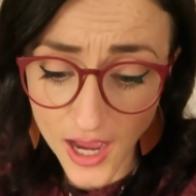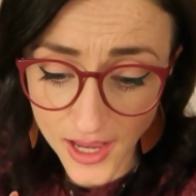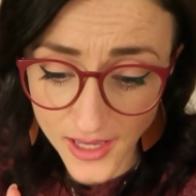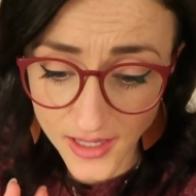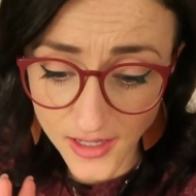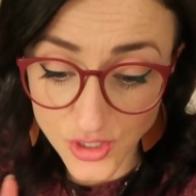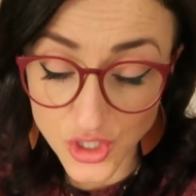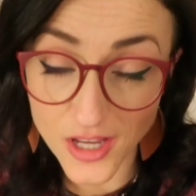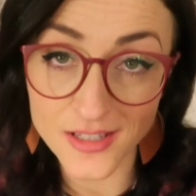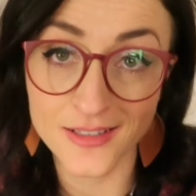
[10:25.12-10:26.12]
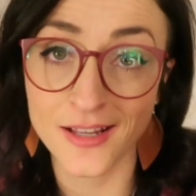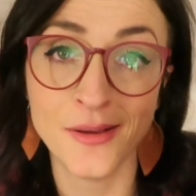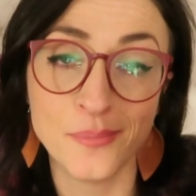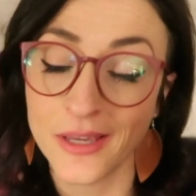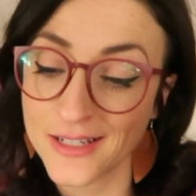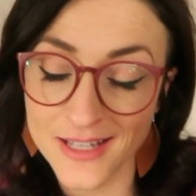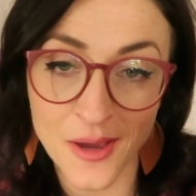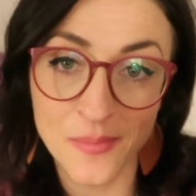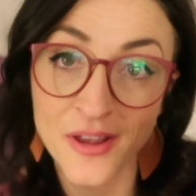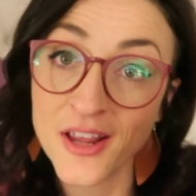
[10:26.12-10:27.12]
I just picked
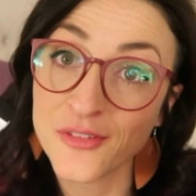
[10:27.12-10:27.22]
up